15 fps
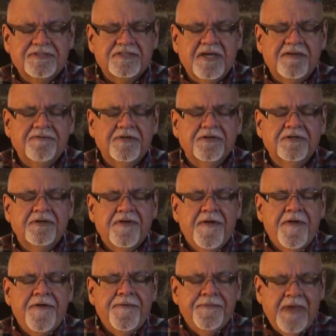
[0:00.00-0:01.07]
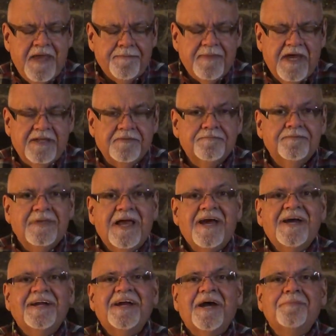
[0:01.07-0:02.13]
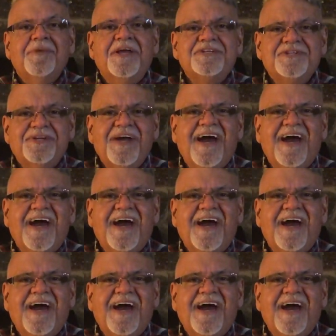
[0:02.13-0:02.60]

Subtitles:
Savior. Amen. God bless you